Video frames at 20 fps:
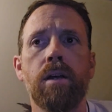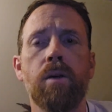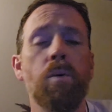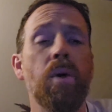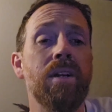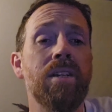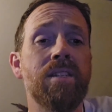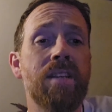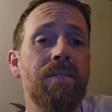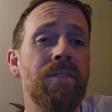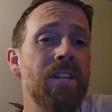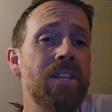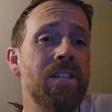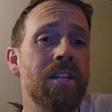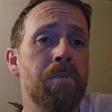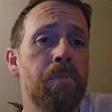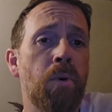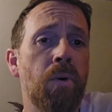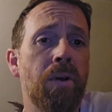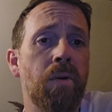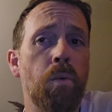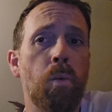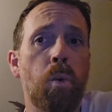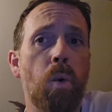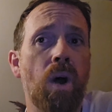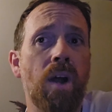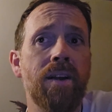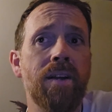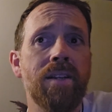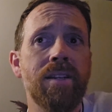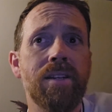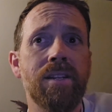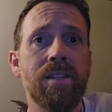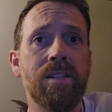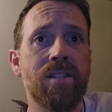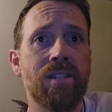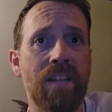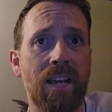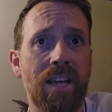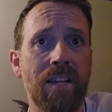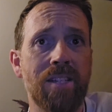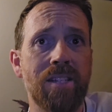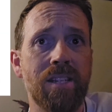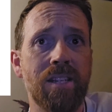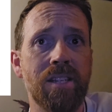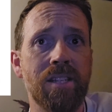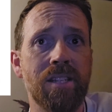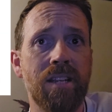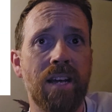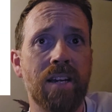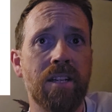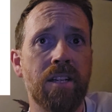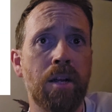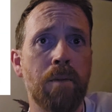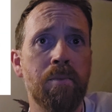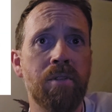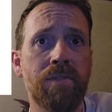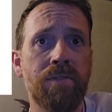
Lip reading: And what 76.1 states is that clubs,